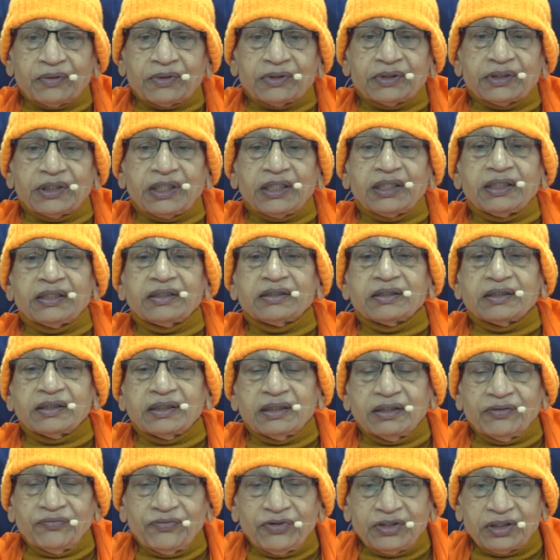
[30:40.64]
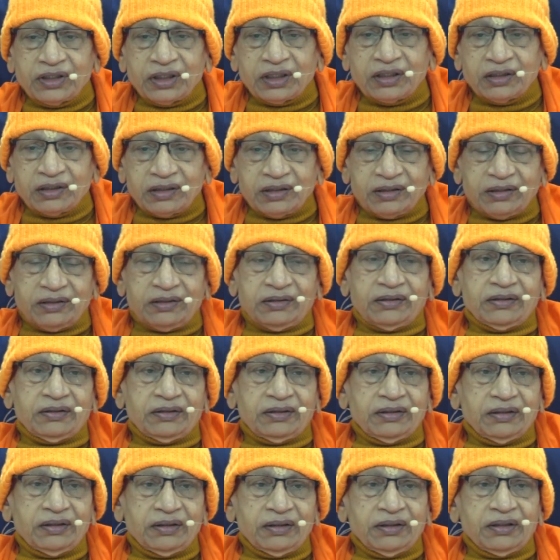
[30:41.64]
That is the division.
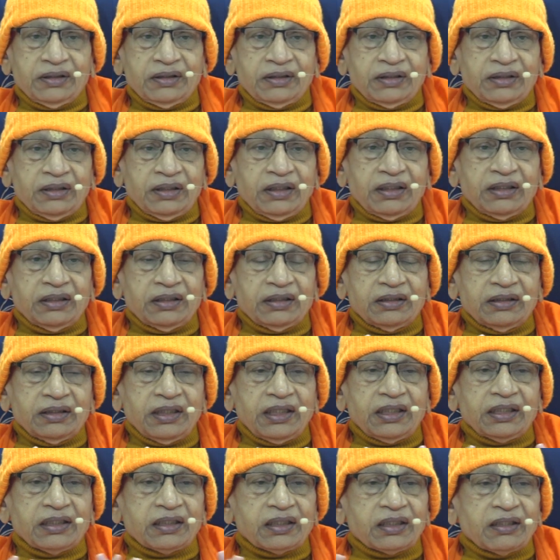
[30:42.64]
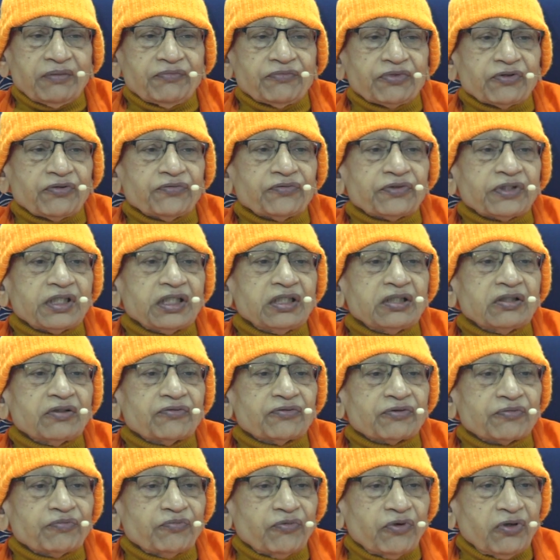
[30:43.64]
That comes from sense
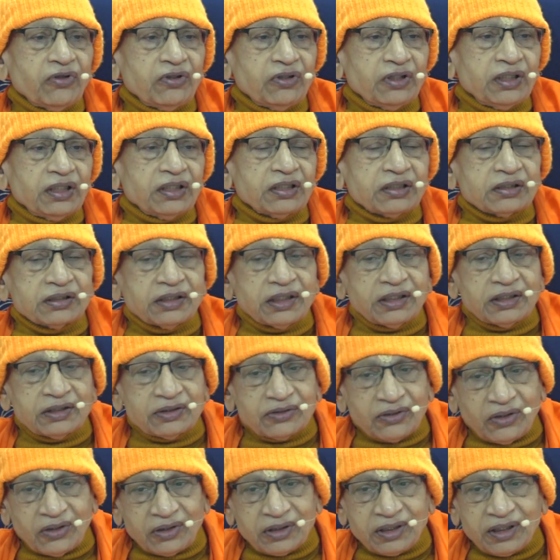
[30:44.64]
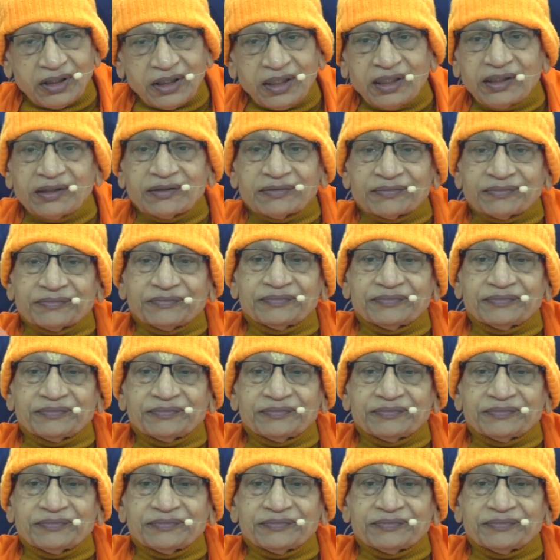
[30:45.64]
of smallness, that is not there.